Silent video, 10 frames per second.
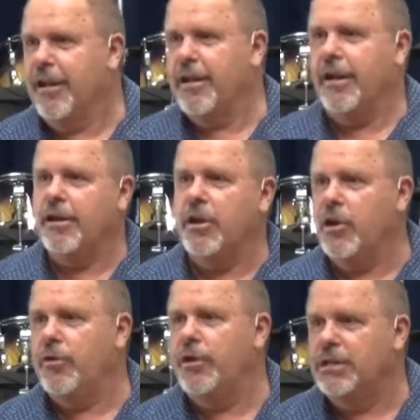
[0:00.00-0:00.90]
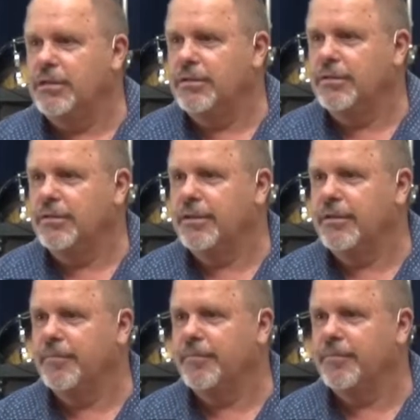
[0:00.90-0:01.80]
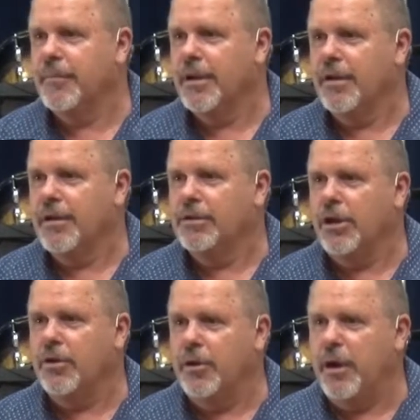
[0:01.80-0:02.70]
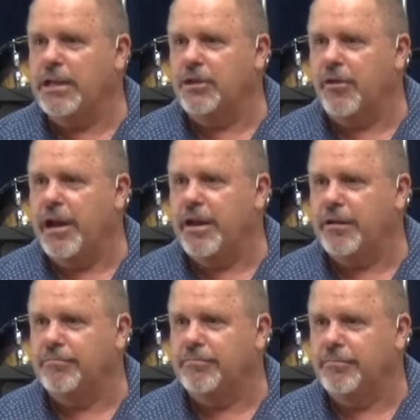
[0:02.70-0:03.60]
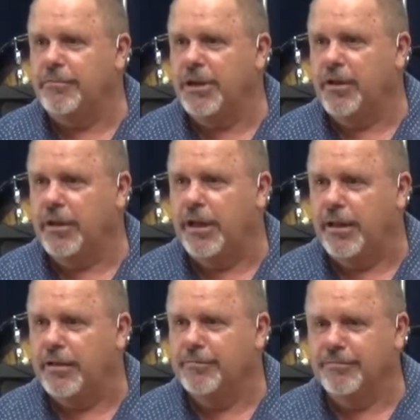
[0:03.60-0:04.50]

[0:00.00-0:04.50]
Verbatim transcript: Are, are you hearing this? So who has the greater deal here?